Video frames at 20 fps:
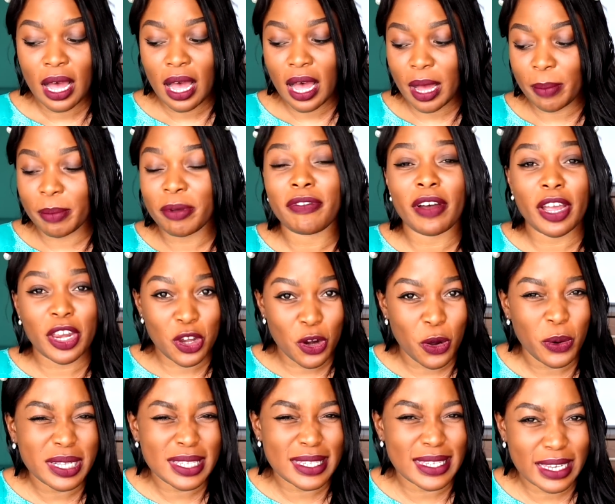if I
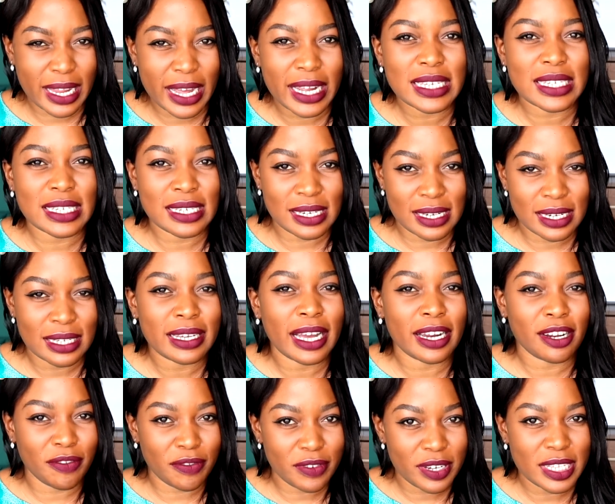know it's light and
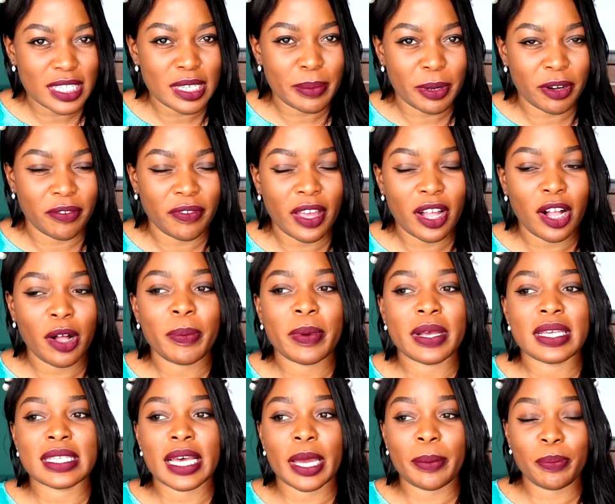kind of needs a bit of help,
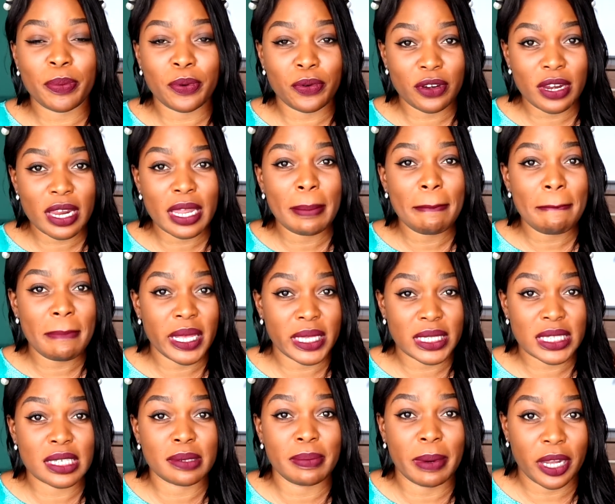is I
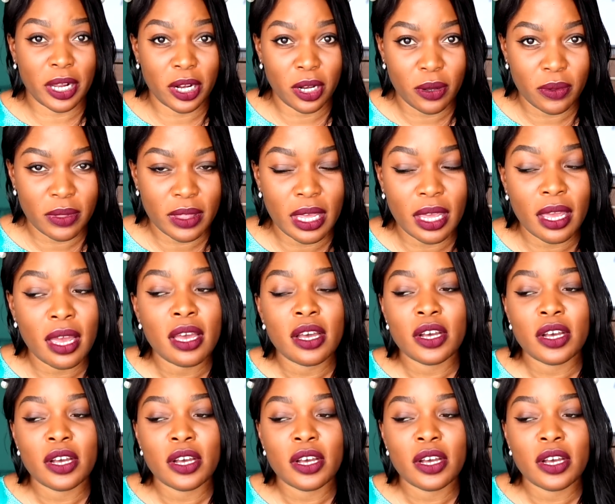pre-mist my clothing.